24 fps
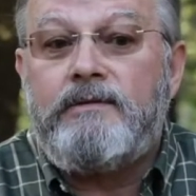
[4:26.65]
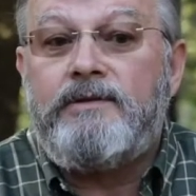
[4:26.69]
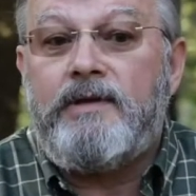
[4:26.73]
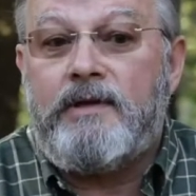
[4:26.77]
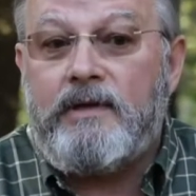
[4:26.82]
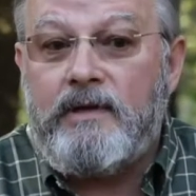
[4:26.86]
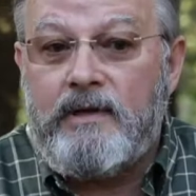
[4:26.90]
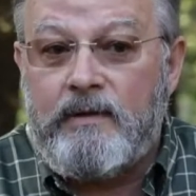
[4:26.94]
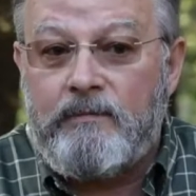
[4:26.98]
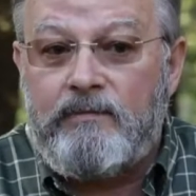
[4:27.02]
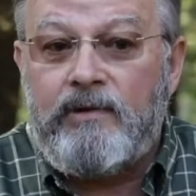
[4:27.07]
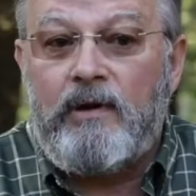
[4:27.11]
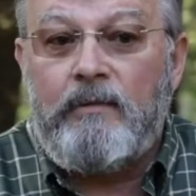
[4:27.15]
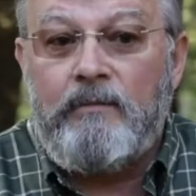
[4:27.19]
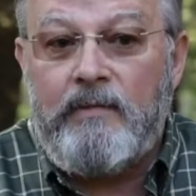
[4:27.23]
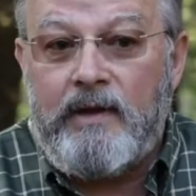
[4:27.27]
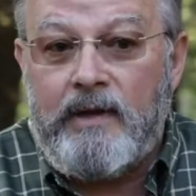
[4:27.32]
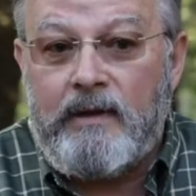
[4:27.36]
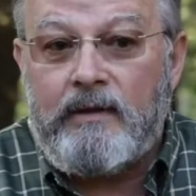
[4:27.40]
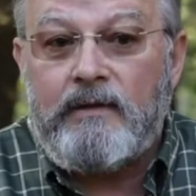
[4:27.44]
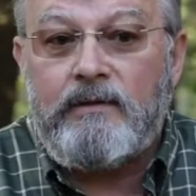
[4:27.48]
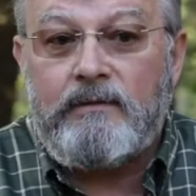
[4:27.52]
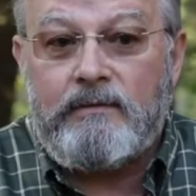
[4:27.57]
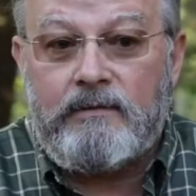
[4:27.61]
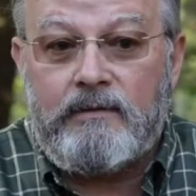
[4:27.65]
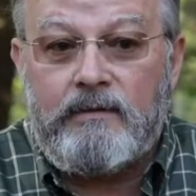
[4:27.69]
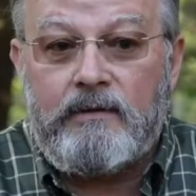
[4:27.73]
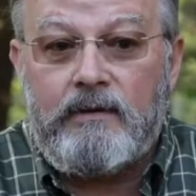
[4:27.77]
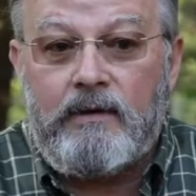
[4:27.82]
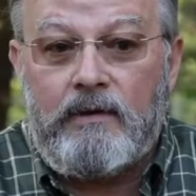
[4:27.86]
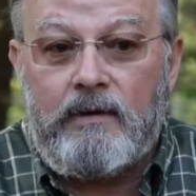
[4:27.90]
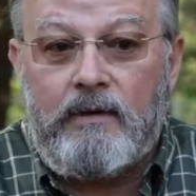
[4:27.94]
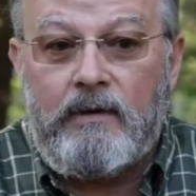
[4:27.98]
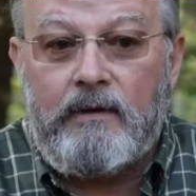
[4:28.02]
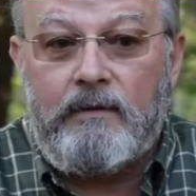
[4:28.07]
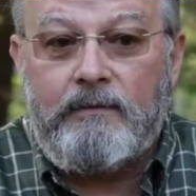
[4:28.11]
to implement
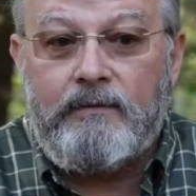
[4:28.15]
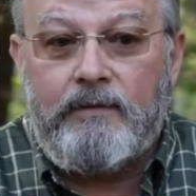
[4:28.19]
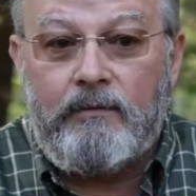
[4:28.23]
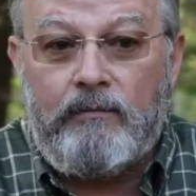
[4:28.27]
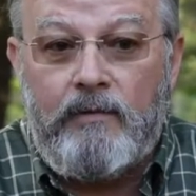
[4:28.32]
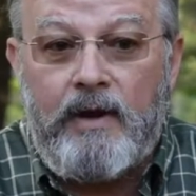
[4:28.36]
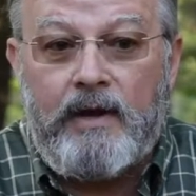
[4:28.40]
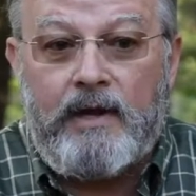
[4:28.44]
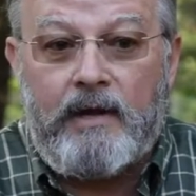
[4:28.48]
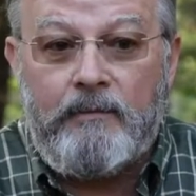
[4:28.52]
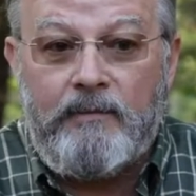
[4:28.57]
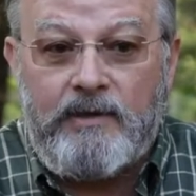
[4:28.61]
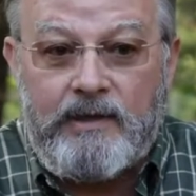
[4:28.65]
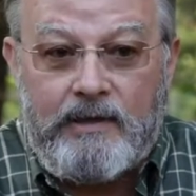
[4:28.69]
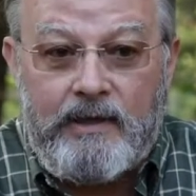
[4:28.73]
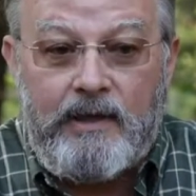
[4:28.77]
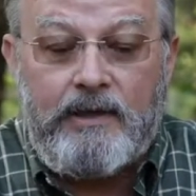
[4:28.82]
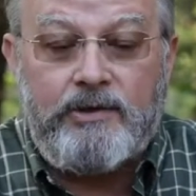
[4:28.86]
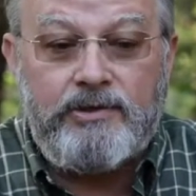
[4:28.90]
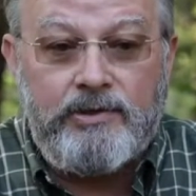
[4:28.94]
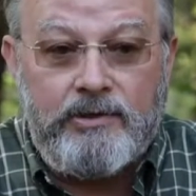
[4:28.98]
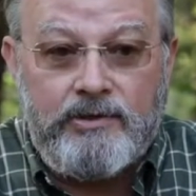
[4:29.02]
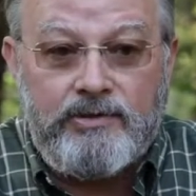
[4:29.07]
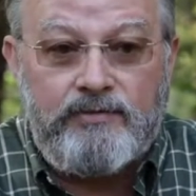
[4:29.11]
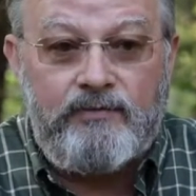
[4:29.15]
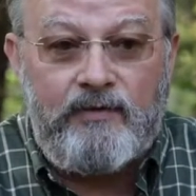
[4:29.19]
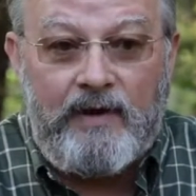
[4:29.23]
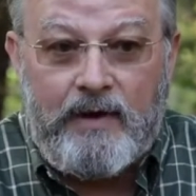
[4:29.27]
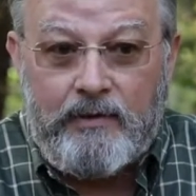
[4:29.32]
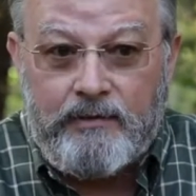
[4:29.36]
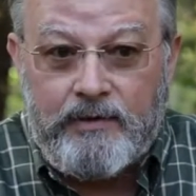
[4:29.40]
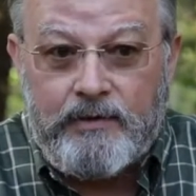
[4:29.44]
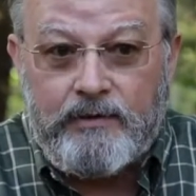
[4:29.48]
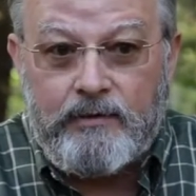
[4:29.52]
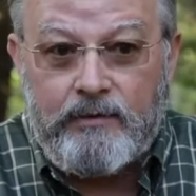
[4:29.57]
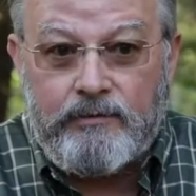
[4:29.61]
uh, the recommendations
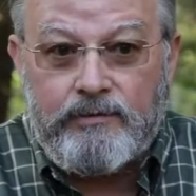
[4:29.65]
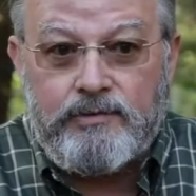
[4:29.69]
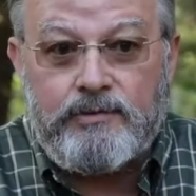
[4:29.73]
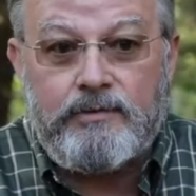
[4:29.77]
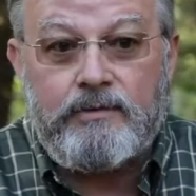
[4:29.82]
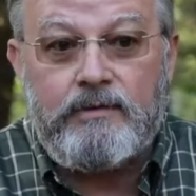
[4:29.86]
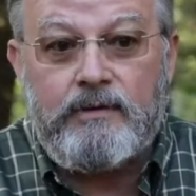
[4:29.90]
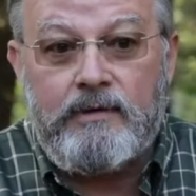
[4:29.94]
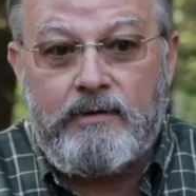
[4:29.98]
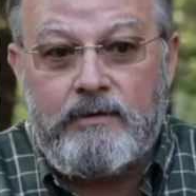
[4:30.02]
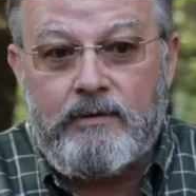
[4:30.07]
found in those,